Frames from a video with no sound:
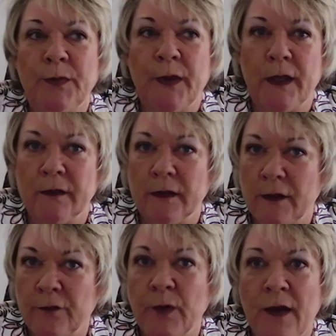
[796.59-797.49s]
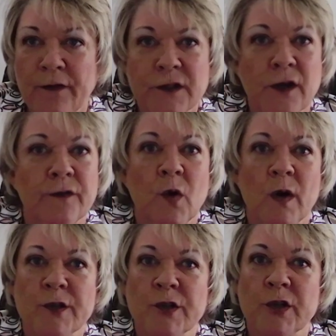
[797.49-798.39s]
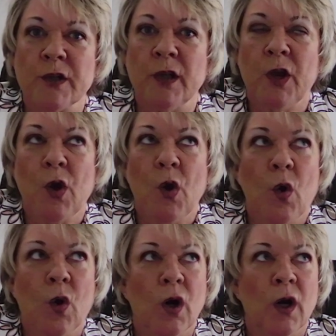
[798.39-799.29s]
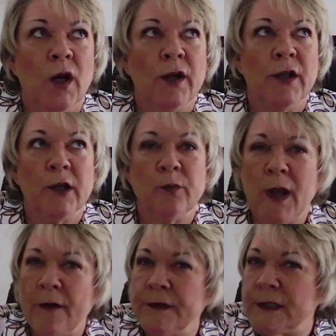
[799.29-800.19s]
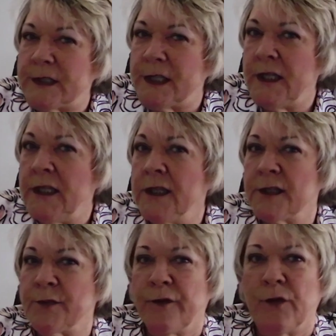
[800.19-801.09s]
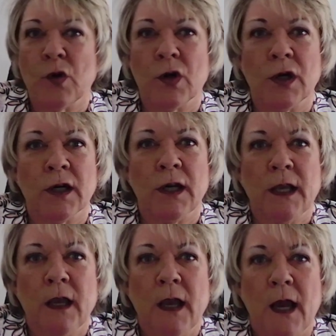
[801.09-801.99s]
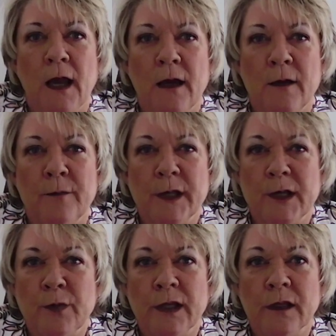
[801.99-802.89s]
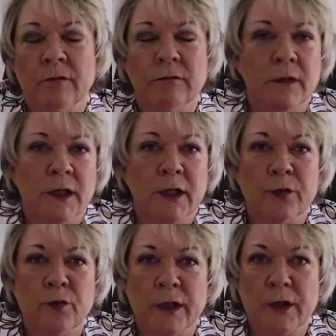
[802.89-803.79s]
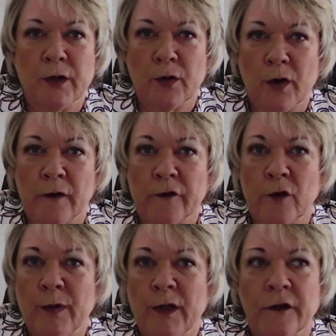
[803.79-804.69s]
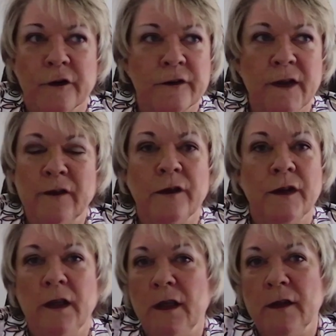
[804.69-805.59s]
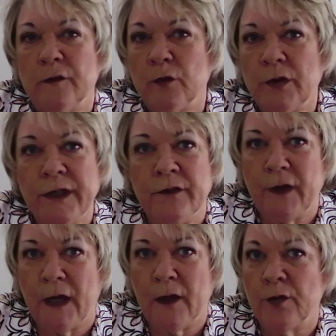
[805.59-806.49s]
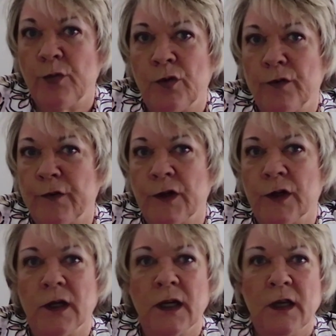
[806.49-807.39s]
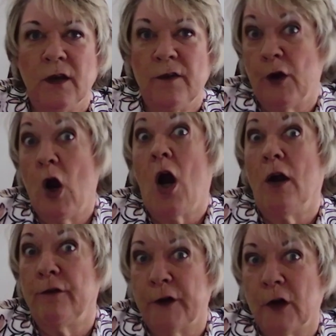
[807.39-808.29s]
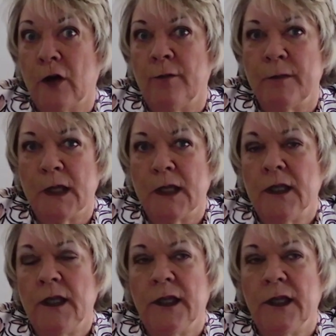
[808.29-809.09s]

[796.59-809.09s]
But then if we have a tough question, or we haven't seen this before, we can run it across our peers. It's really invaluable for our firm.